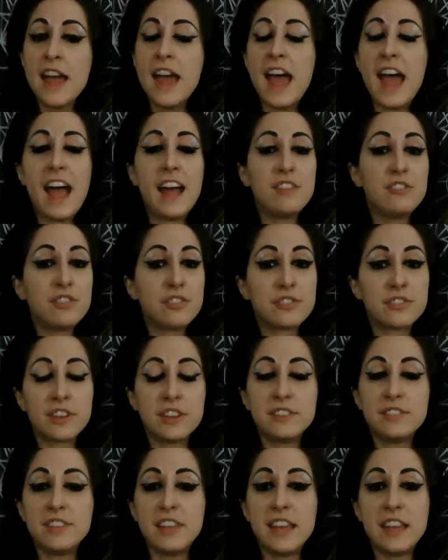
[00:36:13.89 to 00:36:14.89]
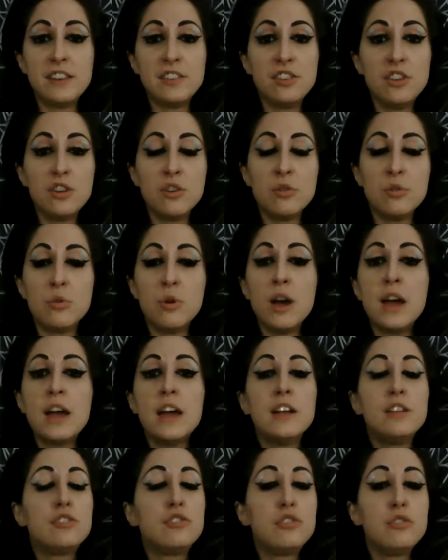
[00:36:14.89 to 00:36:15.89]
And just continue
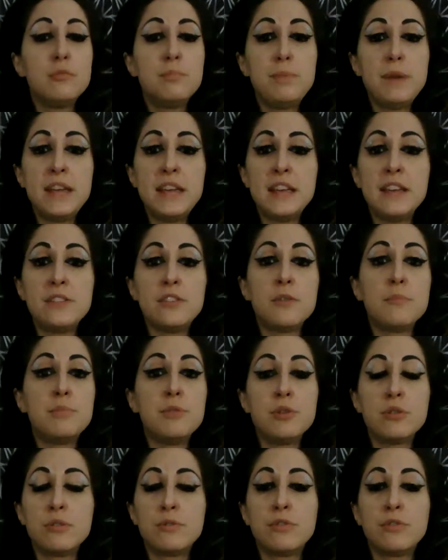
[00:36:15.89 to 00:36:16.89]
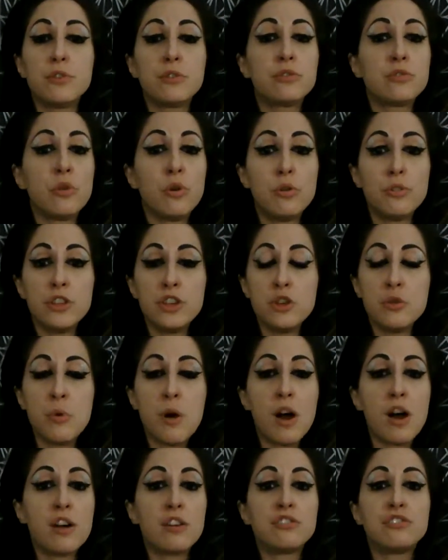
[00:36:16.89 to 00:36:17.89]
to be the beautiful soul that you
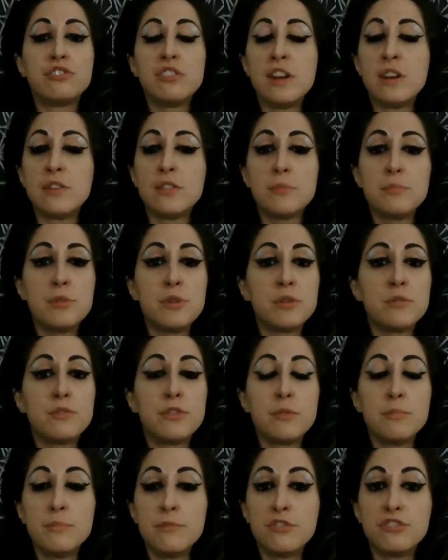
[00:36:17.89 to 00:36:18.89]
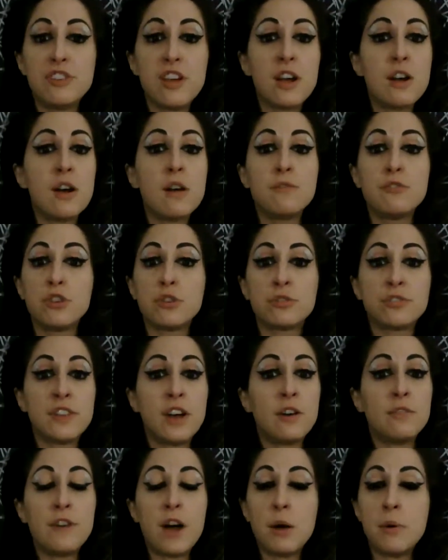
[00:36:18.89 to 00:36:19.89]
are. Share of
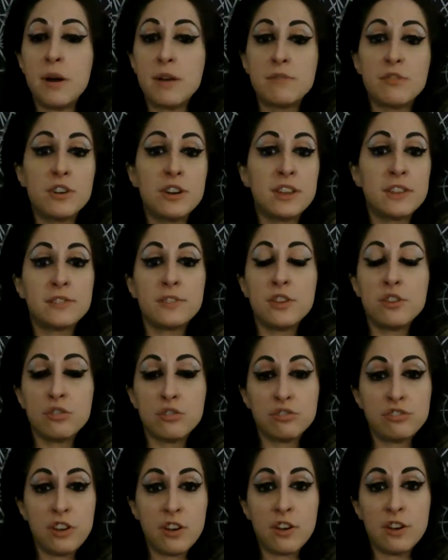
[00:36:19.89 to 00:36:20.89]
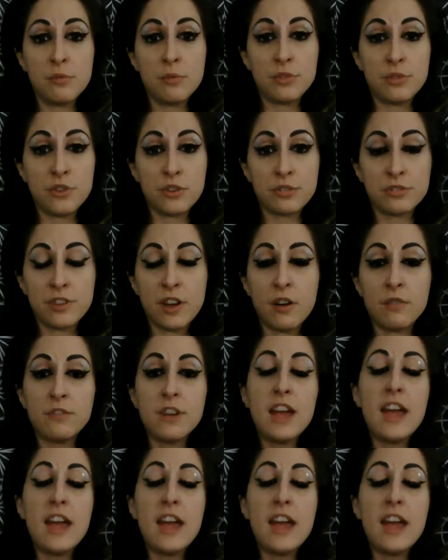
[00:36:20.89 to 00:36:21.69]
yourself, however it is that you're sharing with yourself.